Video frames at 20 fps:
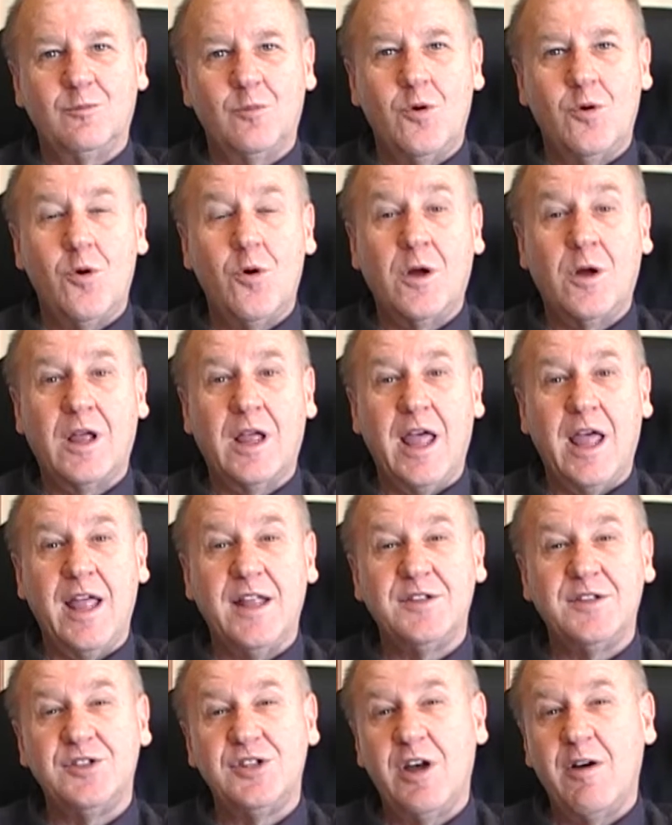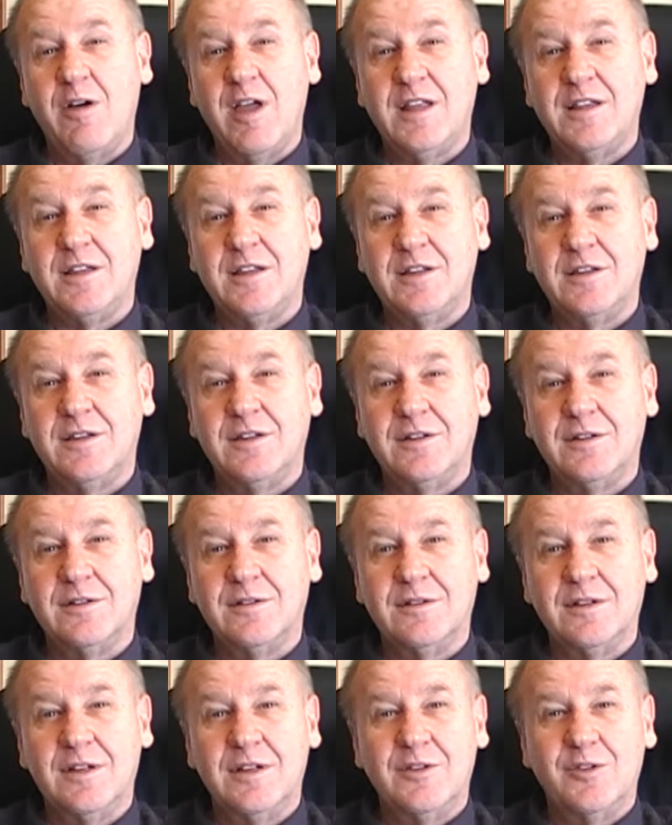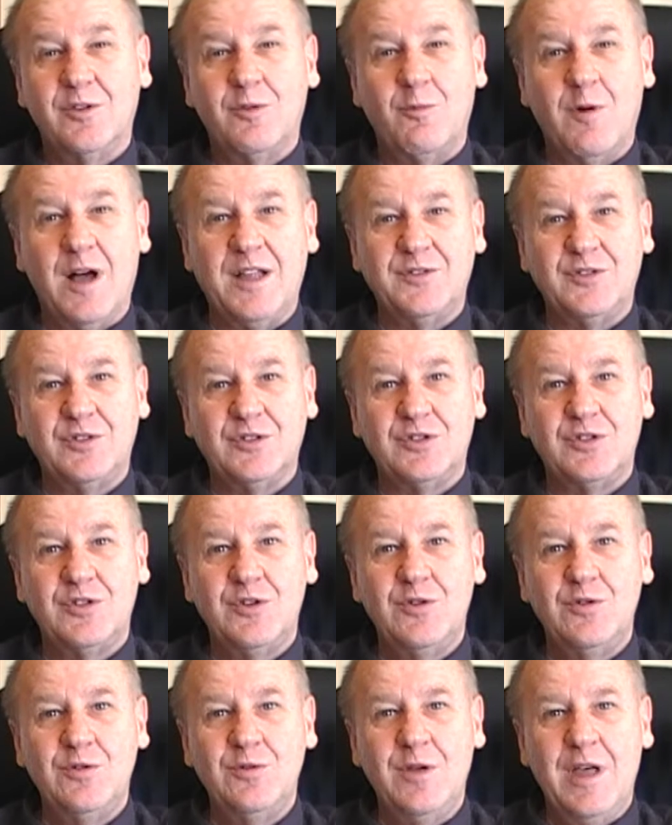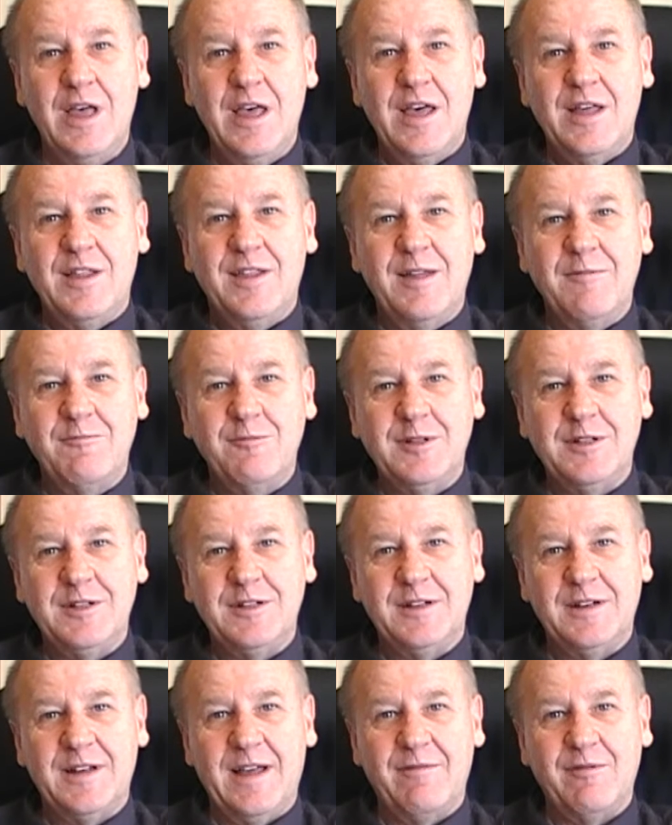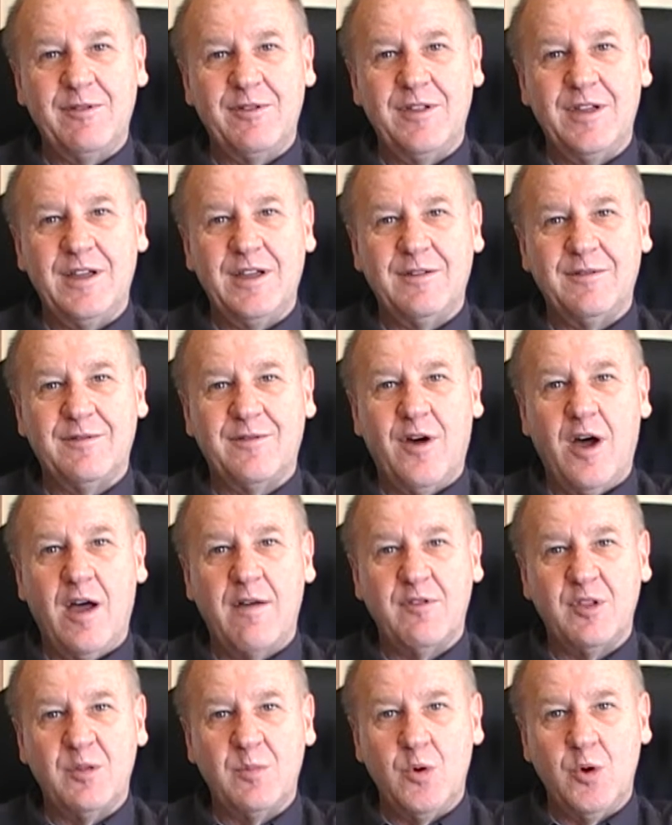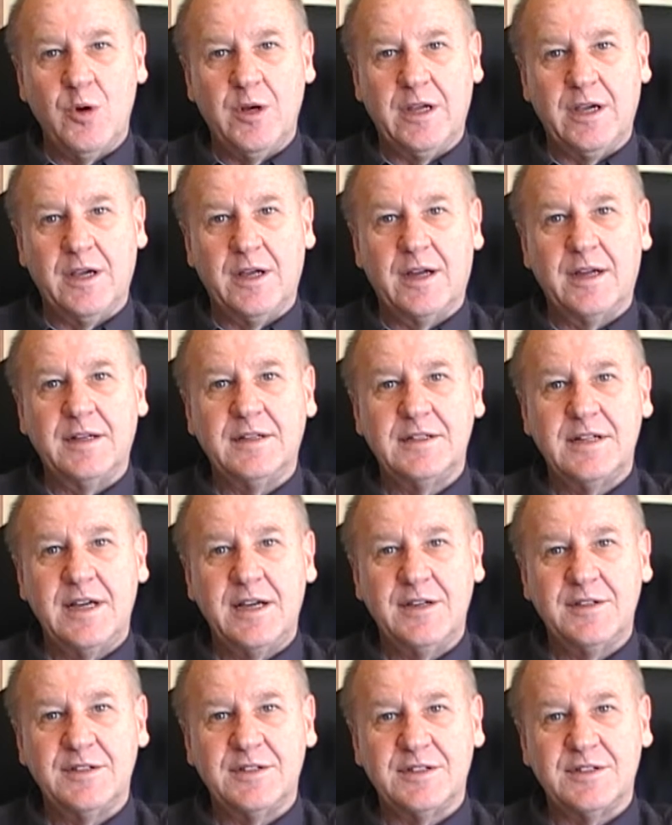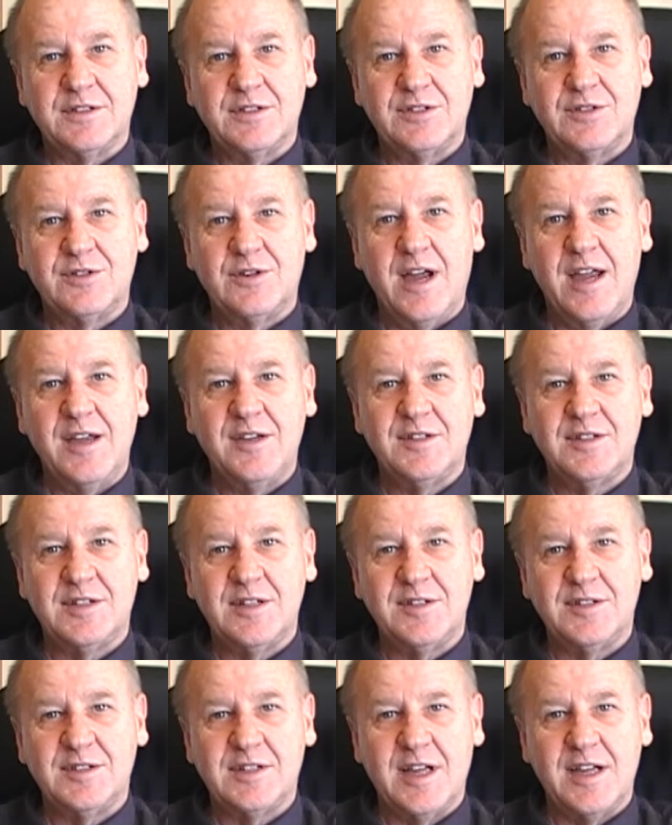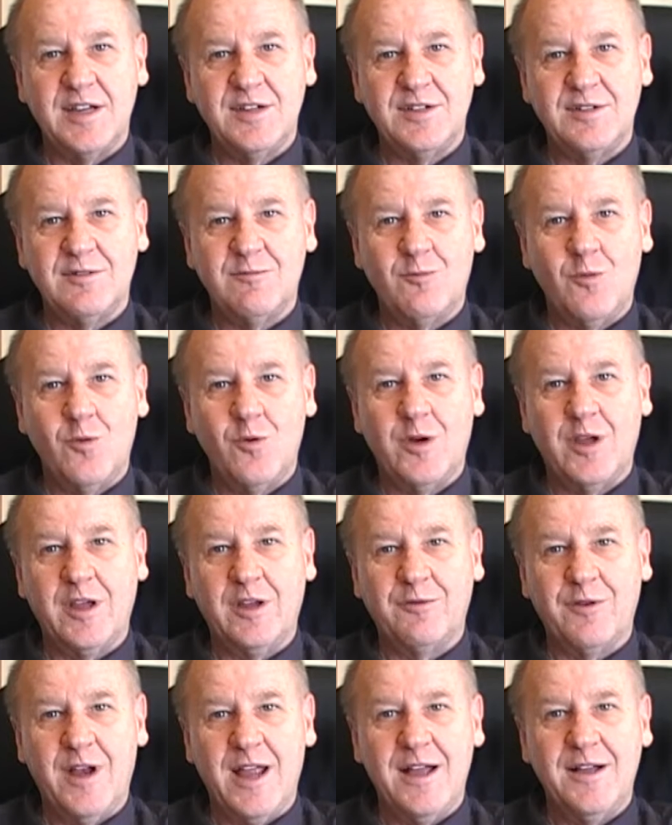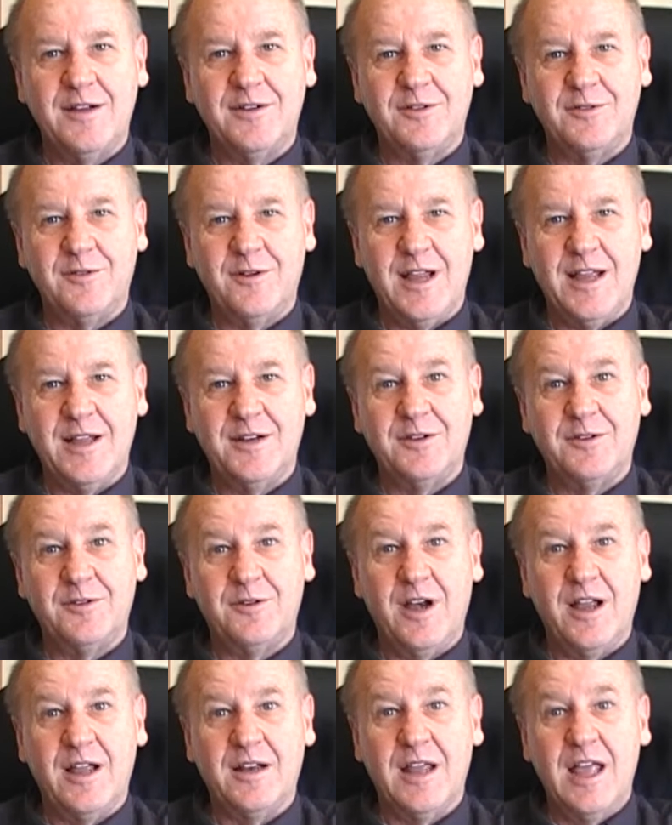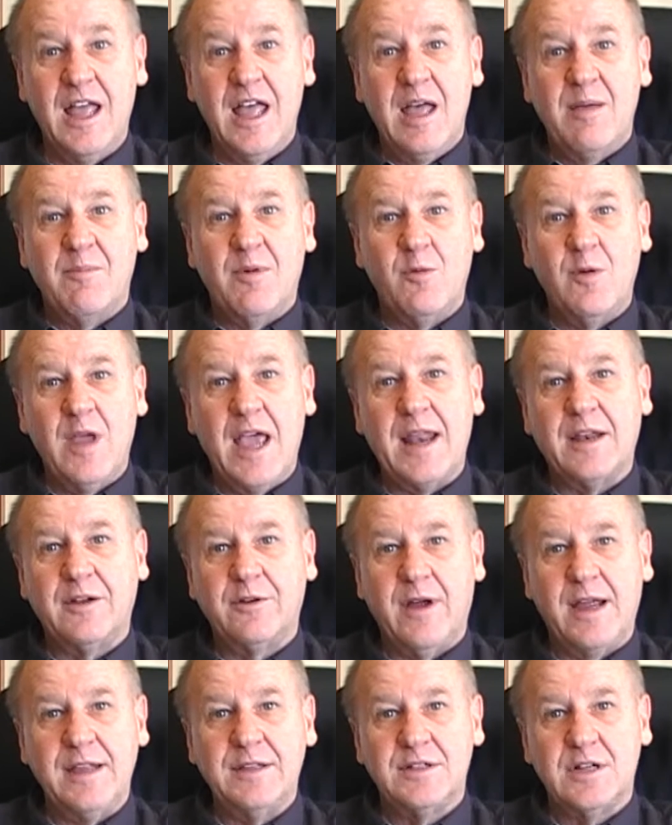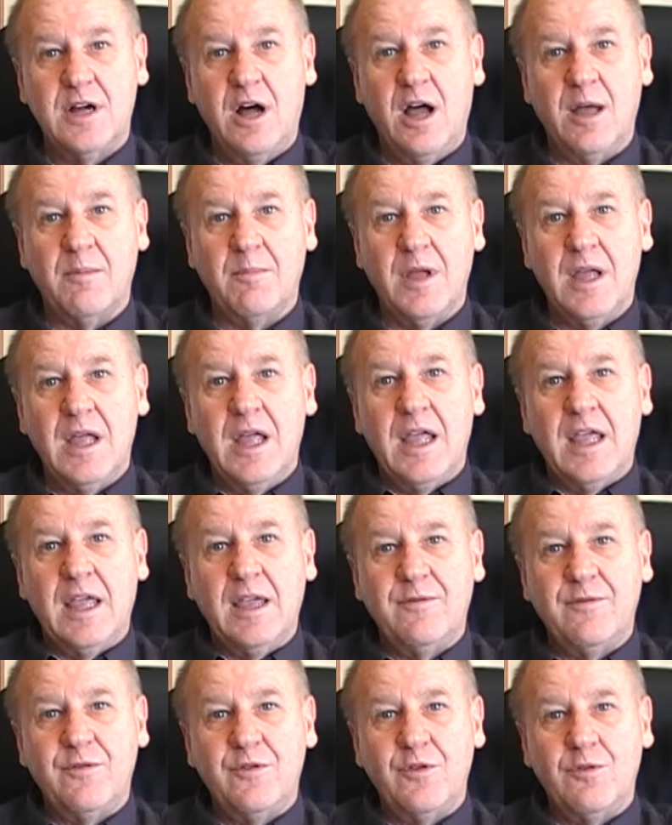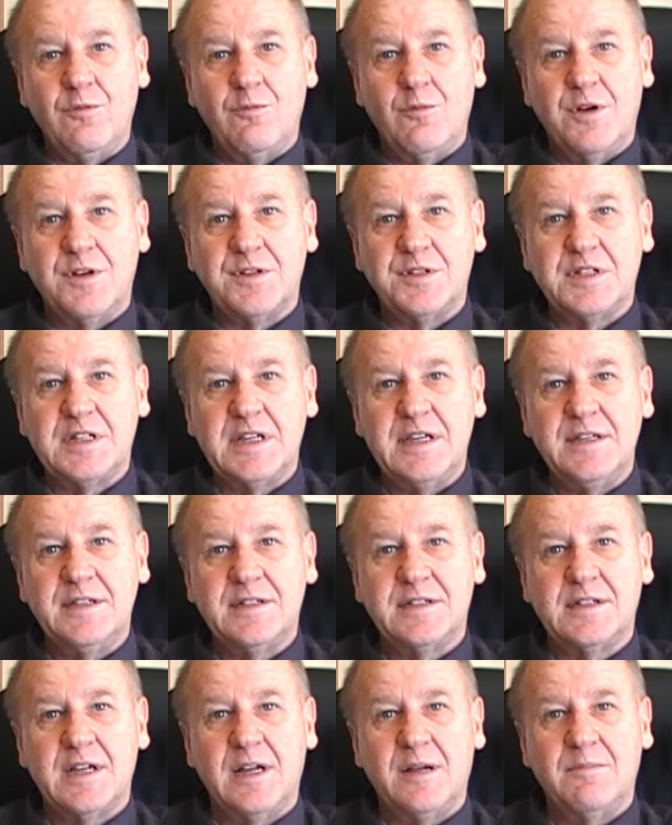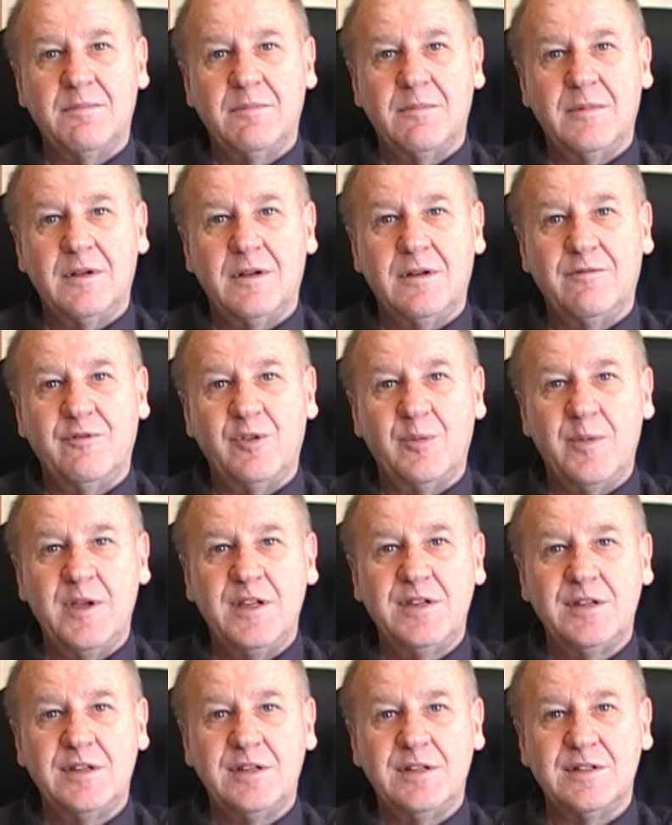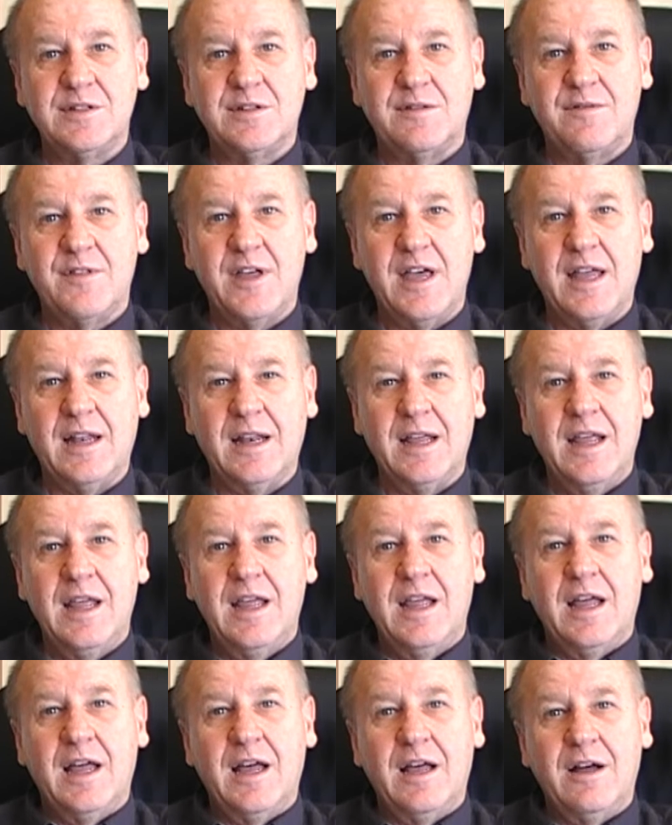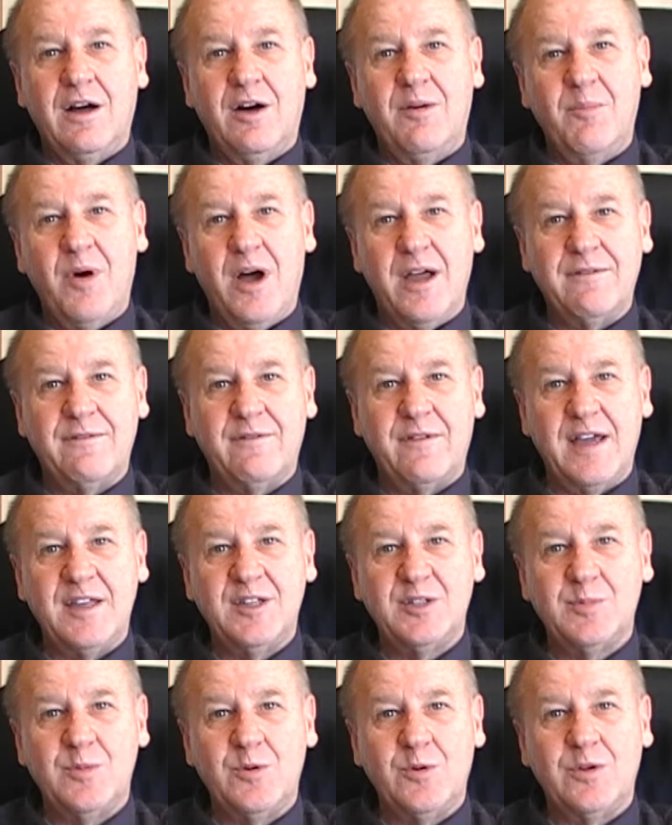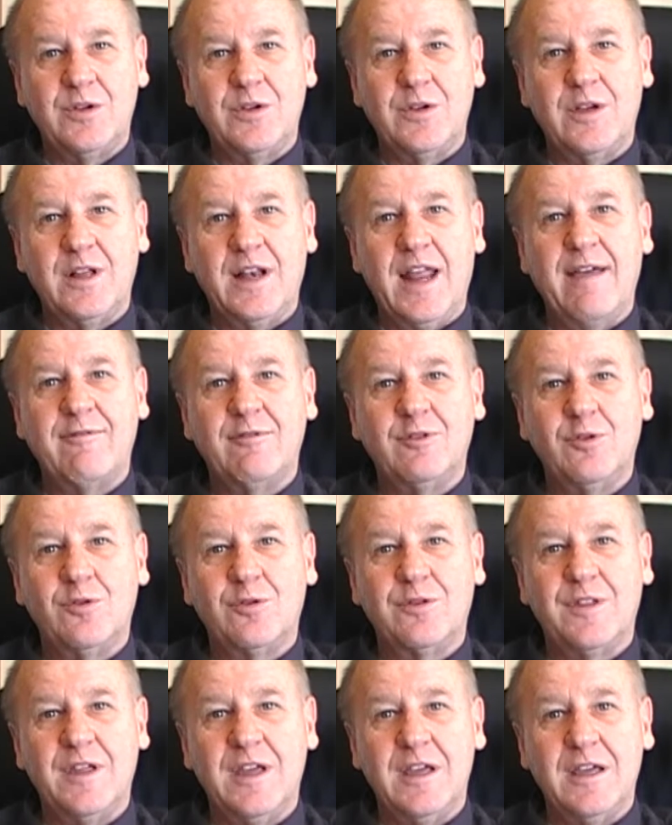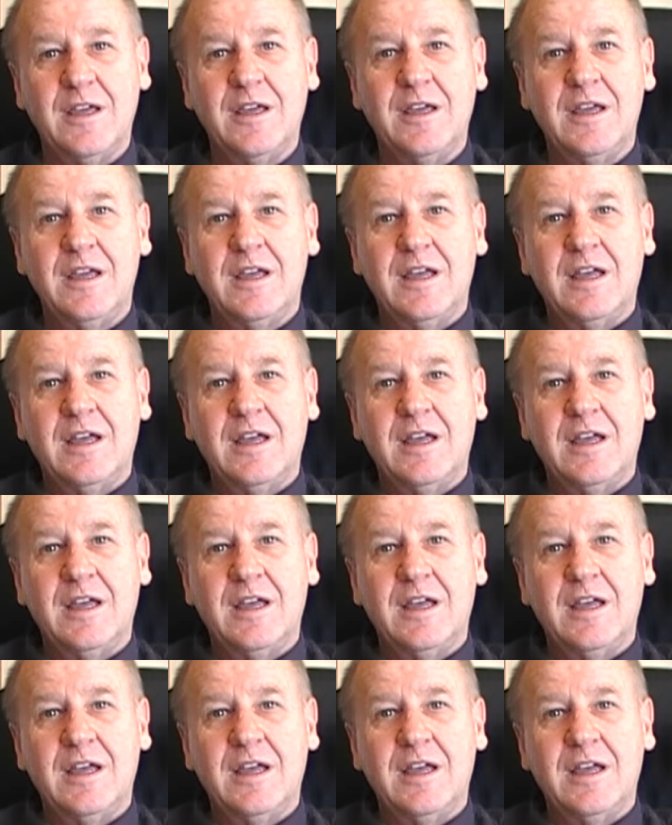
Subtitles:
walk, and Joanne did the one to two. Then we did another thing at five in the morning. I can tell you, it's a strange sensation walking around and around and around. But we had a great time. If you want to see some of the pictures of that on my Facebook, you can have a look there.